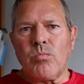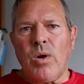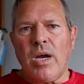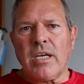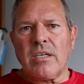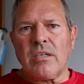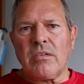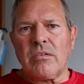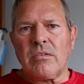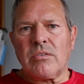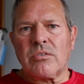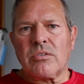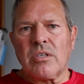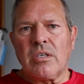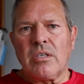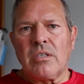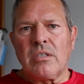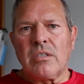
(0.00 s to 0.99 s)
Wales
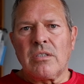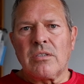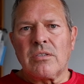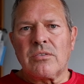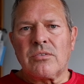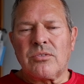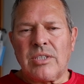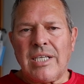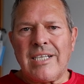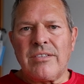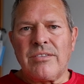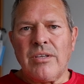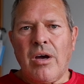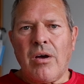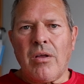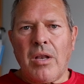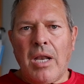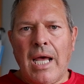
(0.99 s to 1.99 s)
did
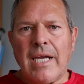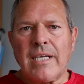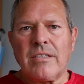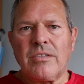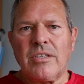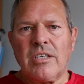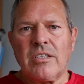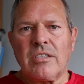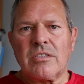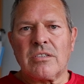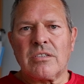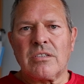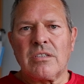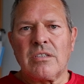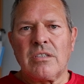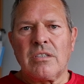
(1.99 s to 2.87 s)
not like this.